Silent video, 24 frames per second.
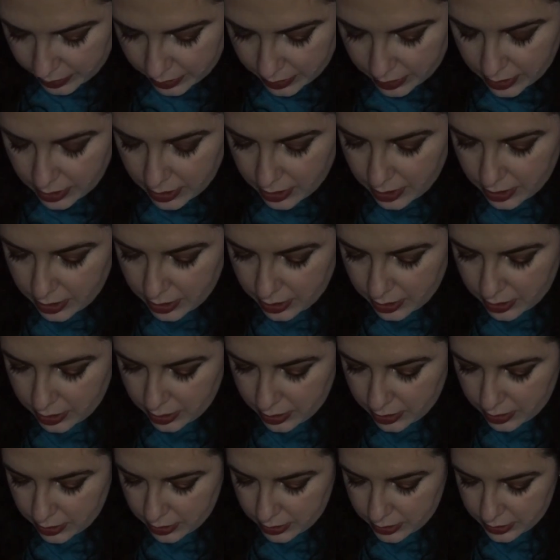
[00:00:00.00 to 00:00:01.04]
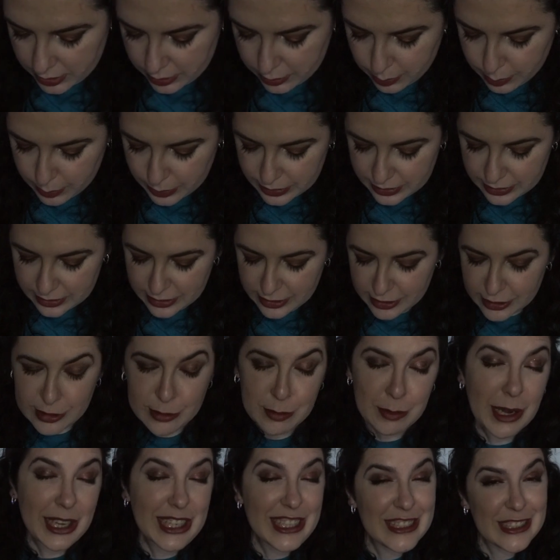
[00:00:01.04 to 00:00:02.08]
this was the
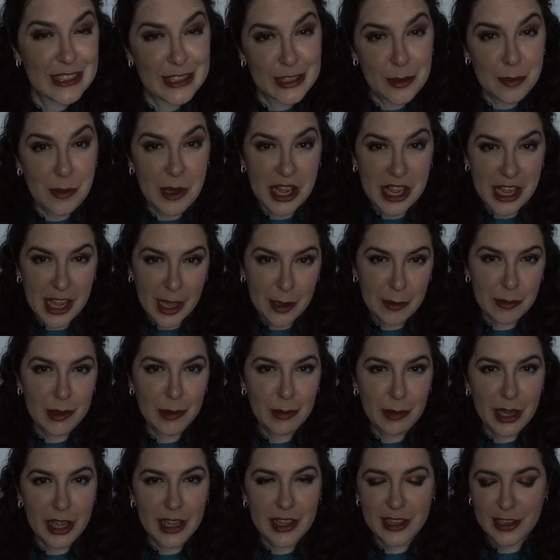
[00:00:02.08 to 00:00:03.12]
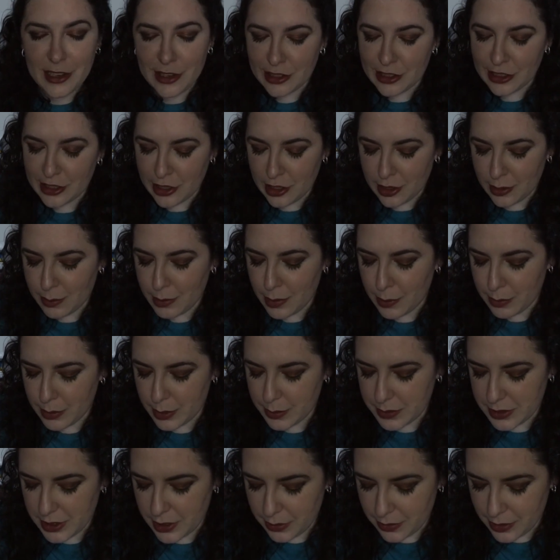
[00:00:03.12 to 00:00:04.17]
Spicy Miami palette on the ColourPop
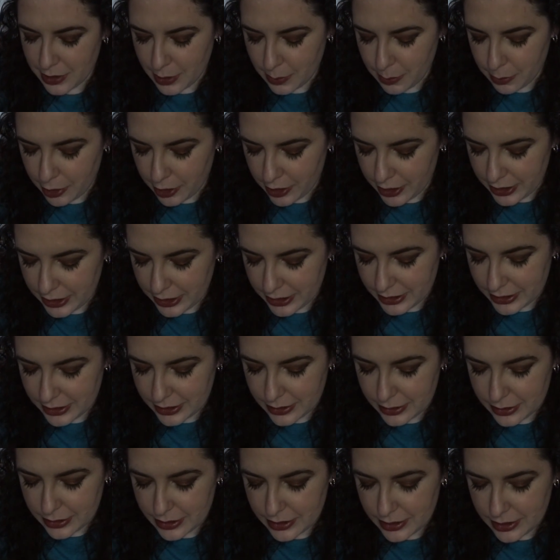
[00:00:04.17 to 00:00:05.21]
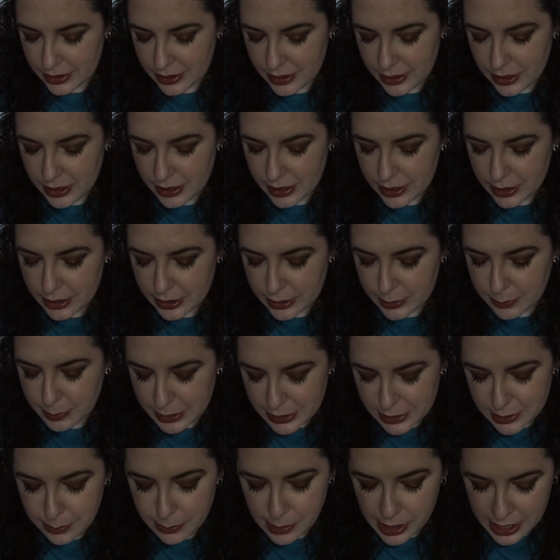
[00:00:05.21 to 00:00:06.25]
website when I bought it.
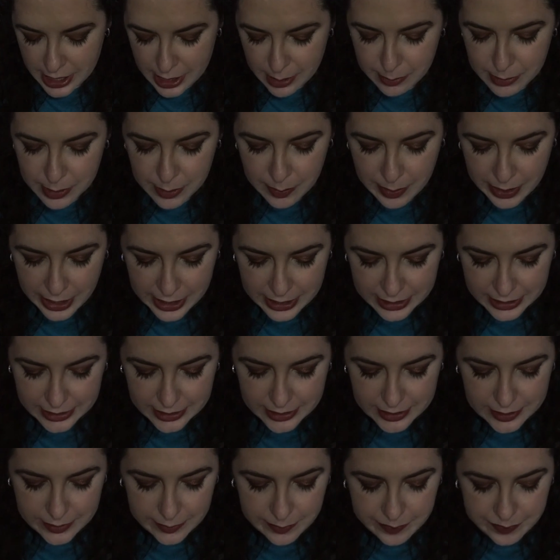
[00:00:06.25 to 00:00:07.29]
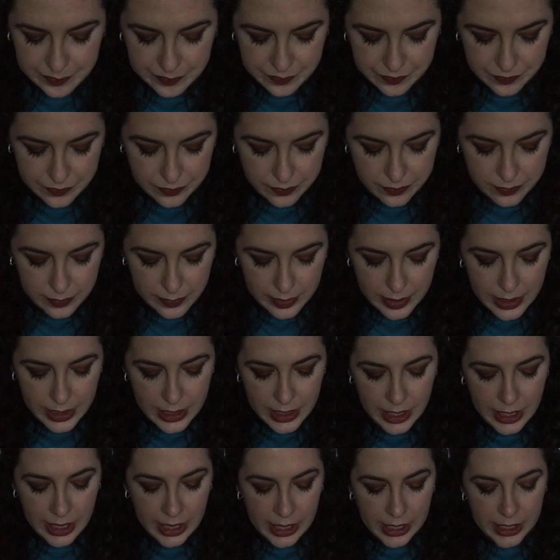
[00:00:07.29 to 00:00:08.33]
Spicy Miami palette.
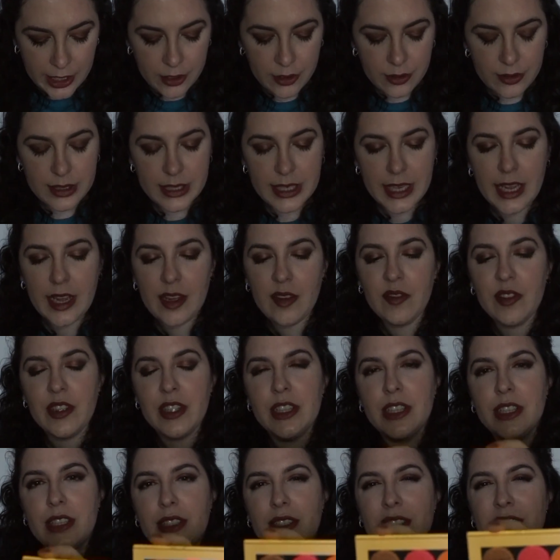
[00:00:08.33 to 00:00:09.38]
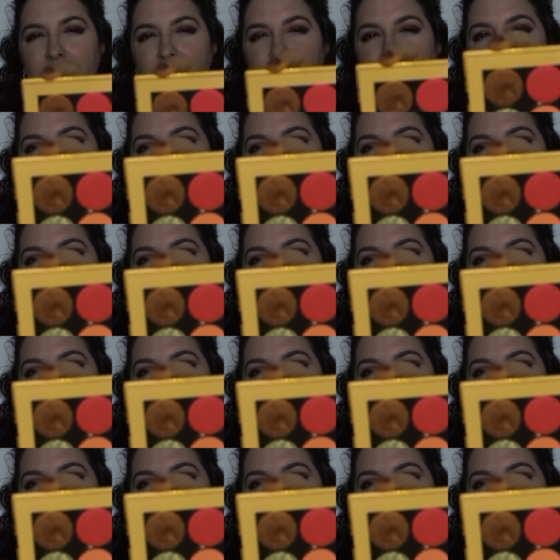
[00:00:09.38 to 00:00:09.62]
And I currently have in it